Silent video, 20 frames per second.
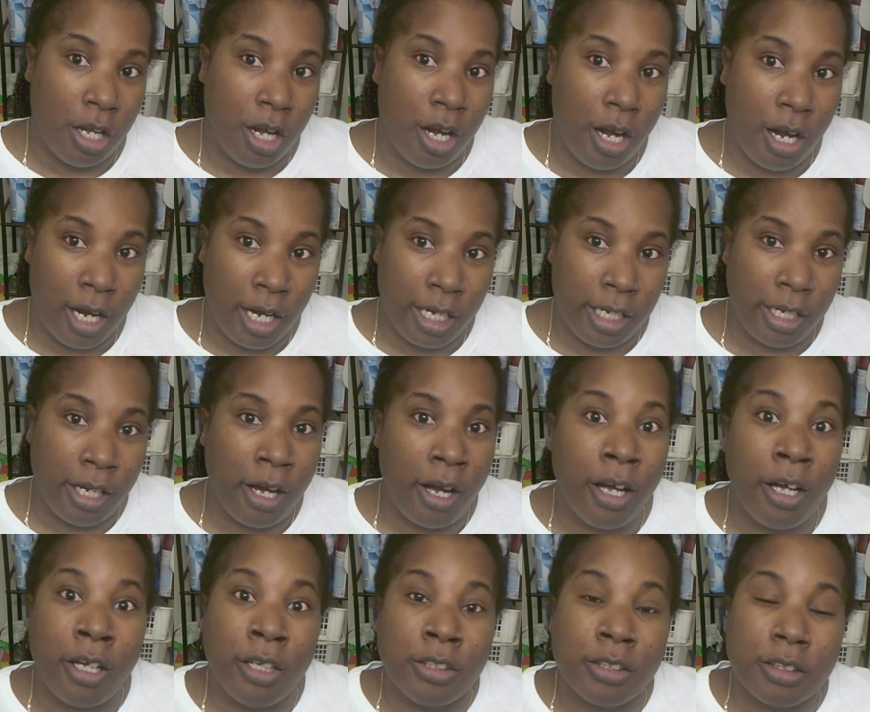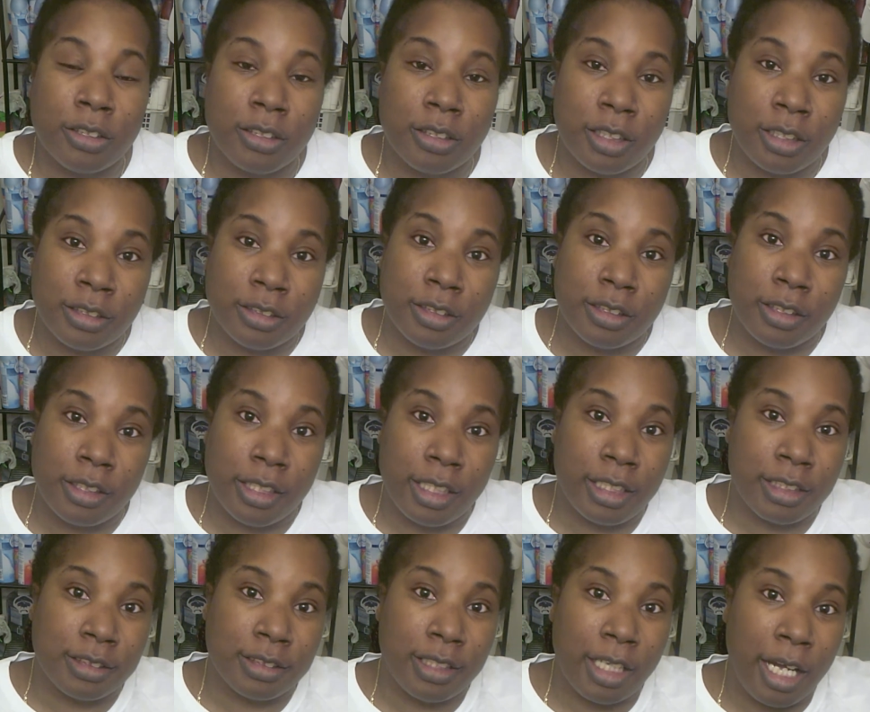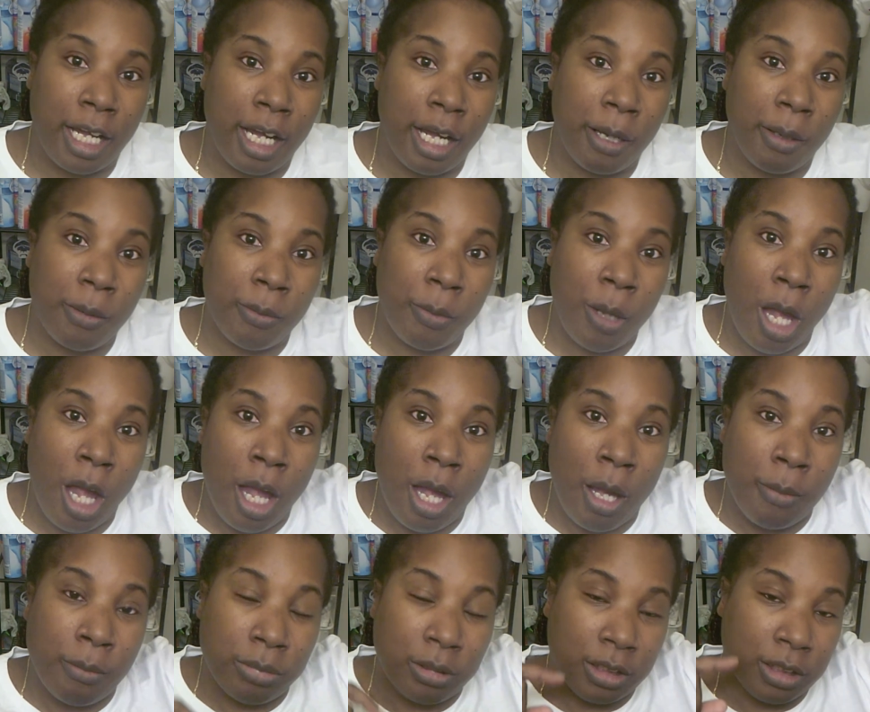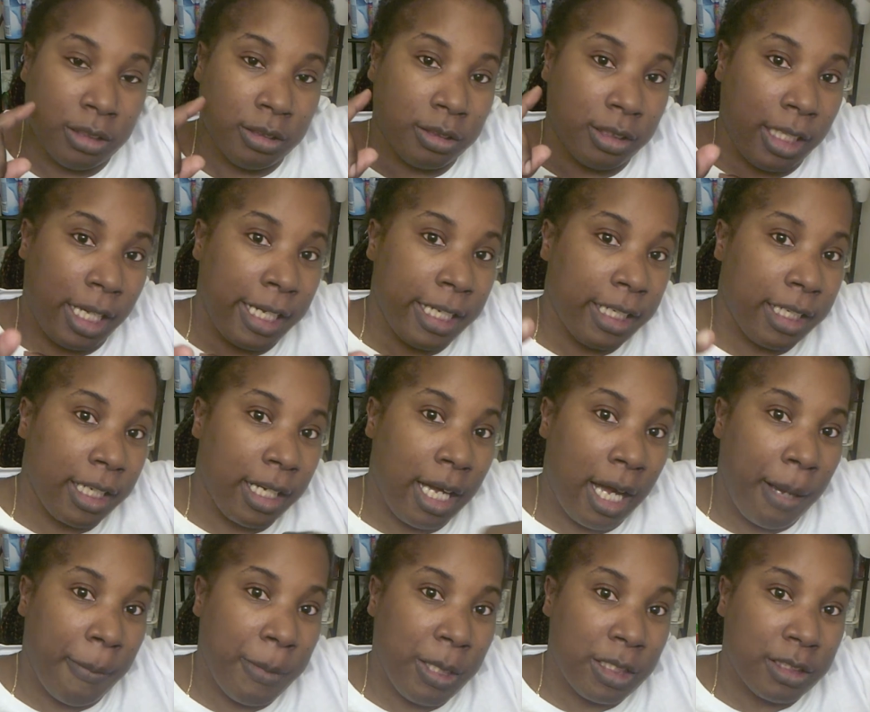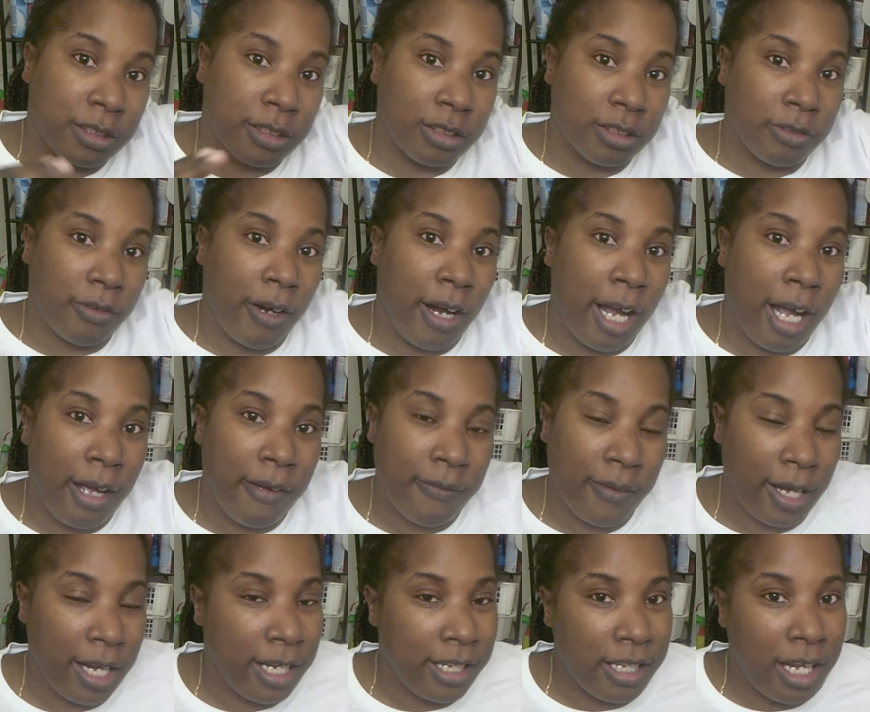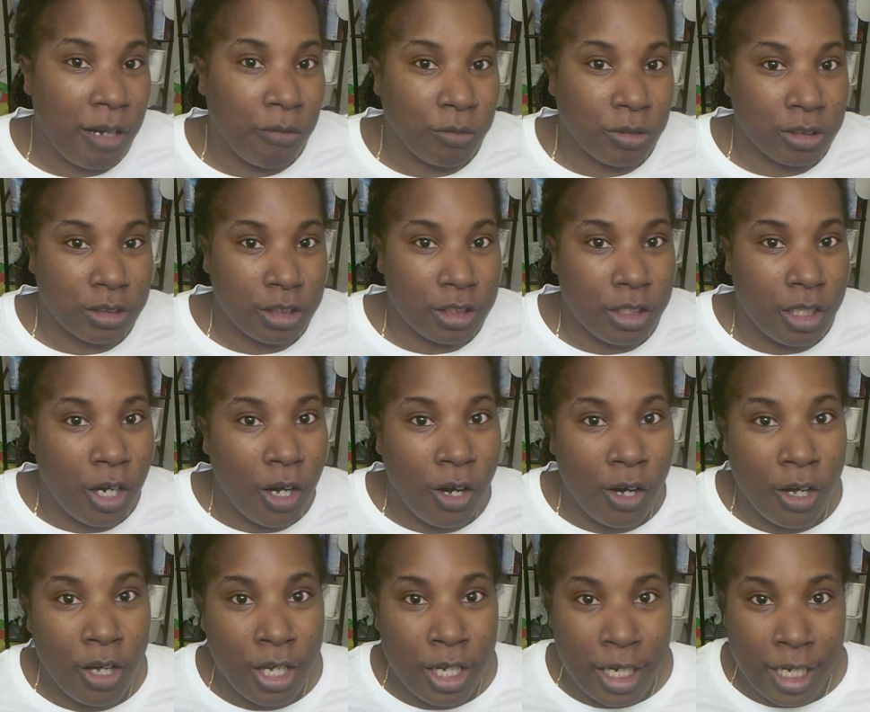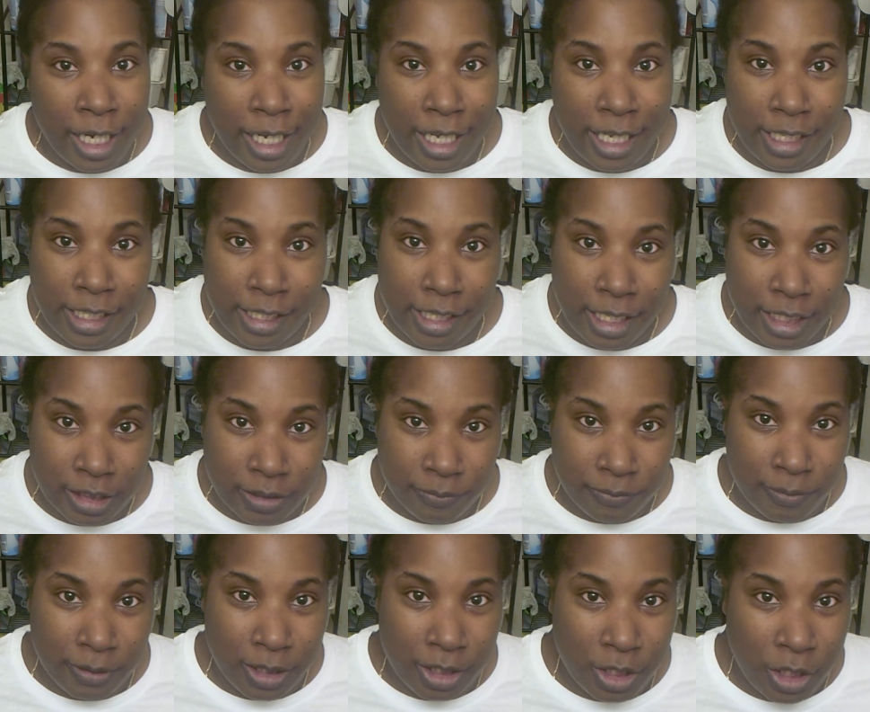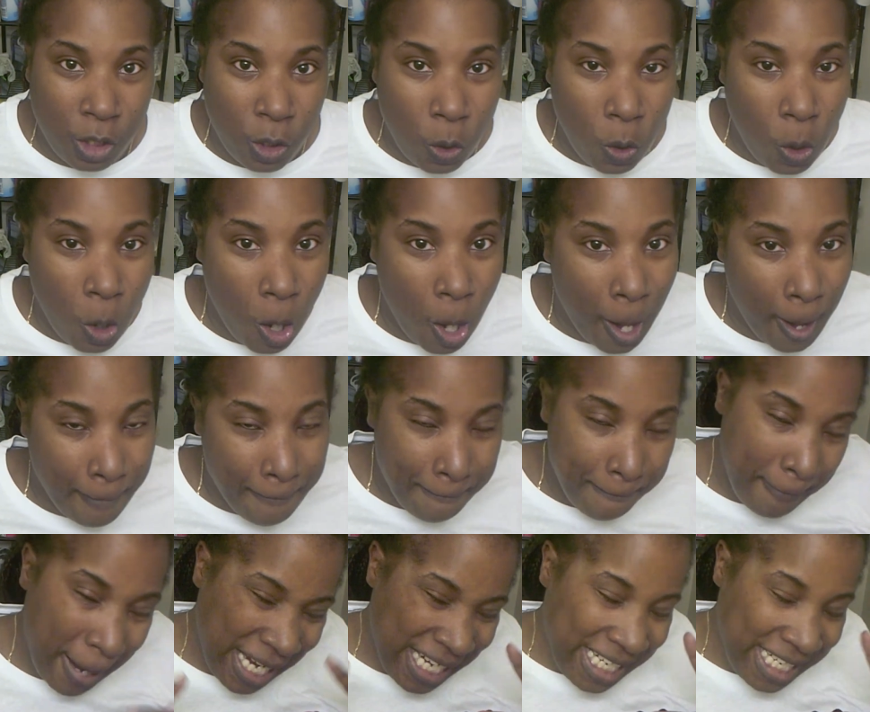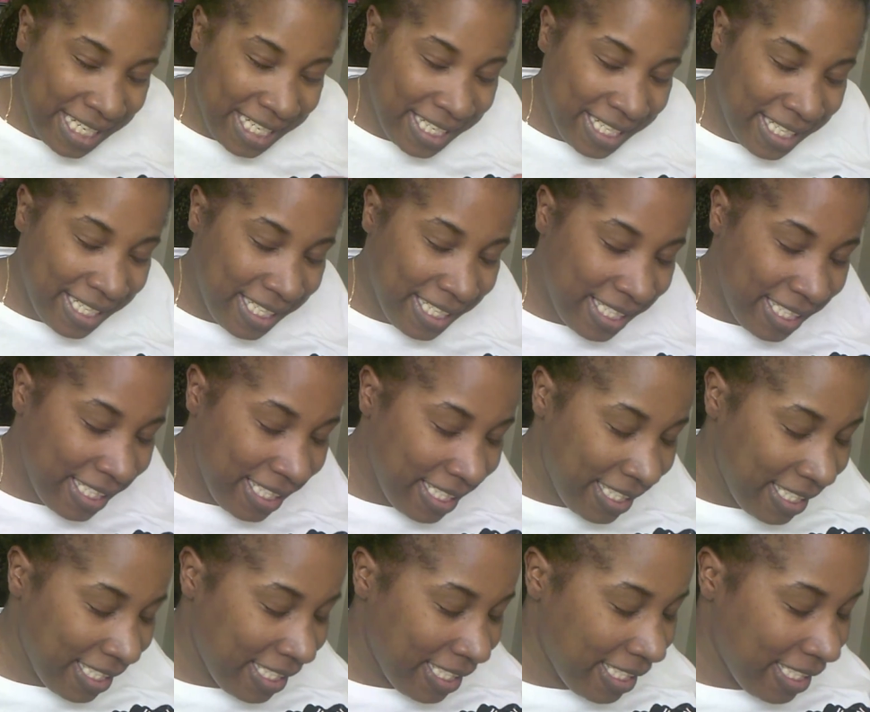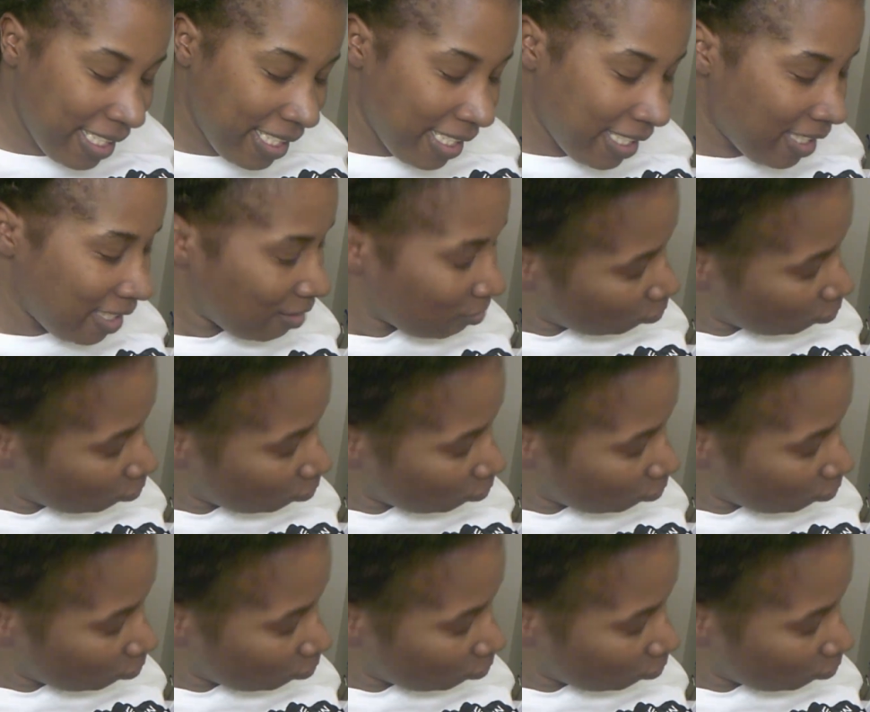Alright, y'all, until next time, please like, comment, subscribe, and I will see y'all in the next video. Bye.